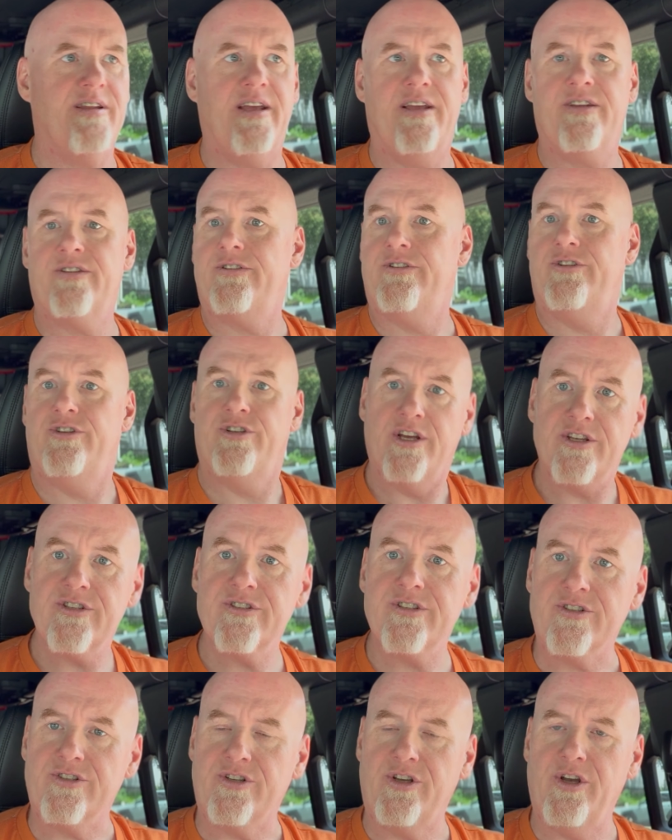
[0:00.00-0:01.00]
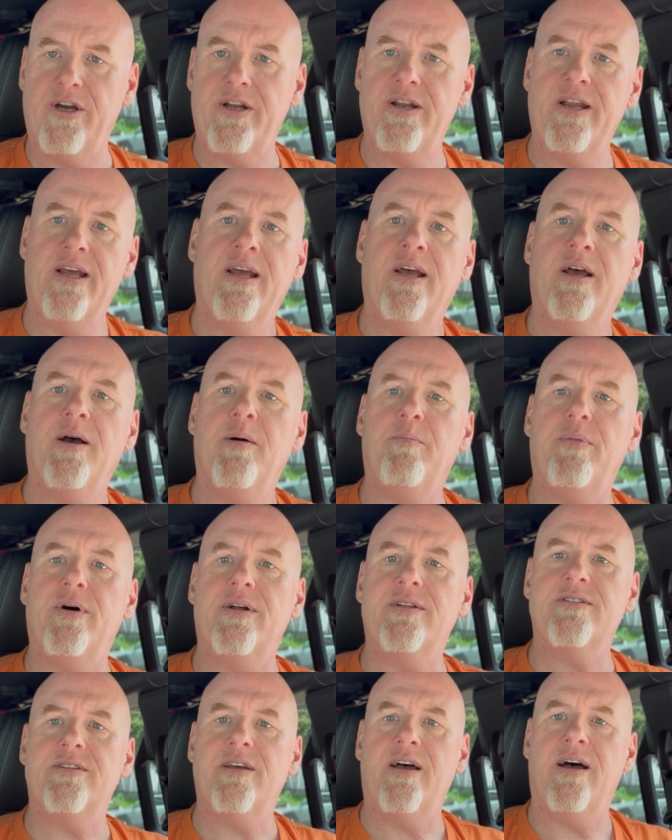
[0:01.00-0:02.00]
taste just as good.
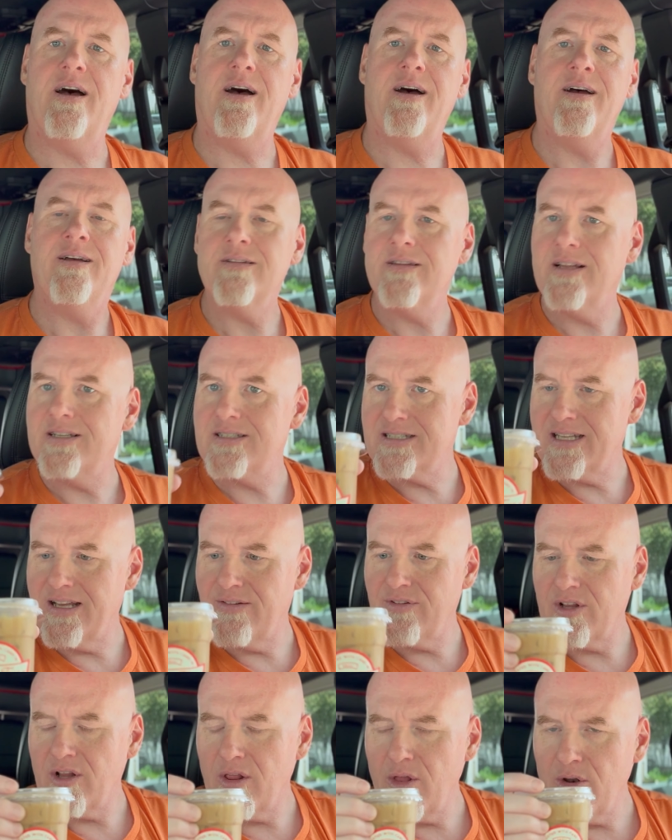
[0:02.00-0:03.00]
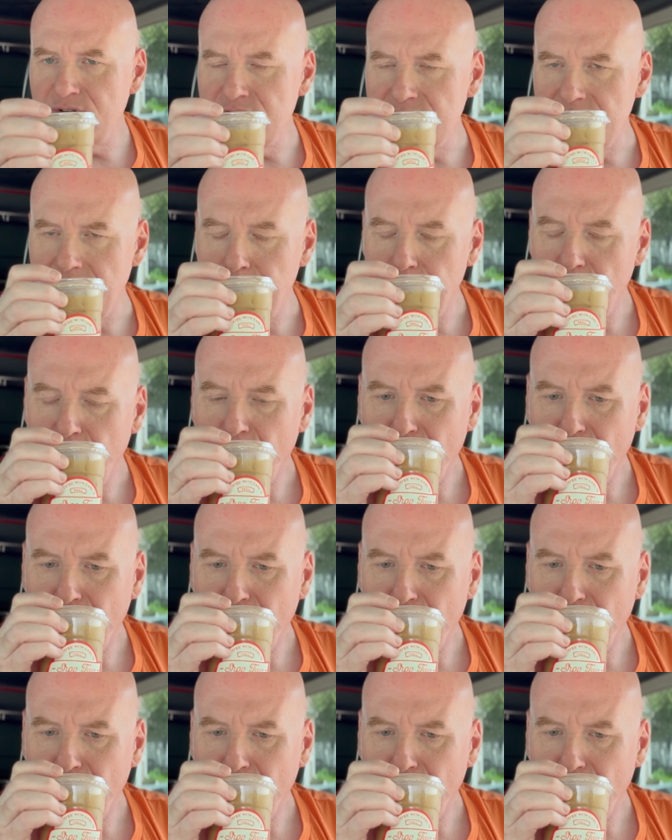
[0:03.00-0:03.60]
But let's give it a little sip.